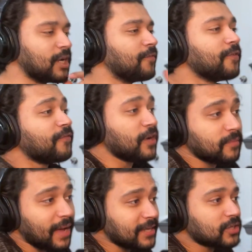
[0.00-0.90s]
Take off your fucking
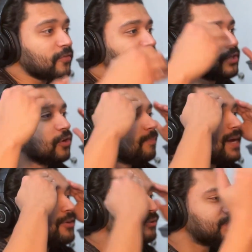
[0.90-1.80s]
mask already. You're
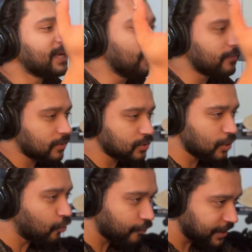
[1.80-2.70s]
by yourself. There's
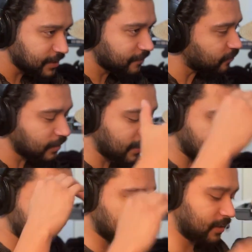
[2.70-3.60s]
no reason for
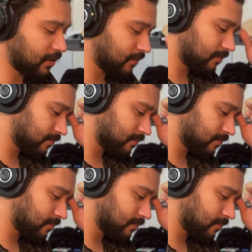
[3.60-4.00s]
whatever, kid.